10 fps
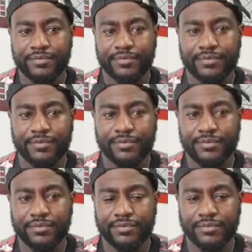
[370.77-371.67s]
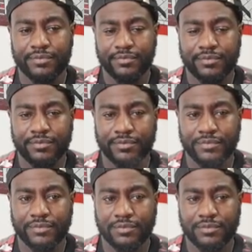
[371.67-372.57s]

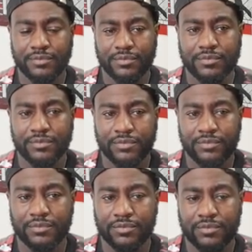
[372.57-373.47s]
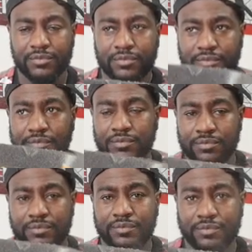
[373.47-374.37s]

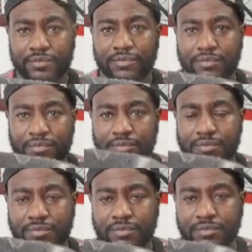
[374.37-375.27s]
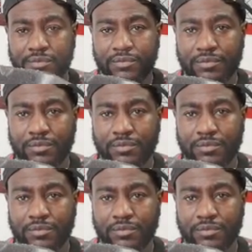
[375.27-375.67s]
This person isn't speaking.